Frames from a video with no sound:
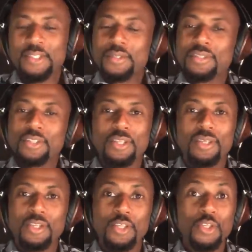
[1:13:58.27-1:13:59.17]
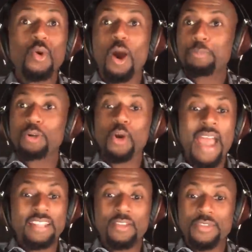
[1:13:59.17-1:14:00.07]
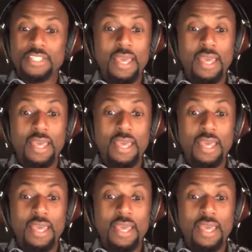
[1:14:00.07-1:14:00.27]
Dude, you are proactive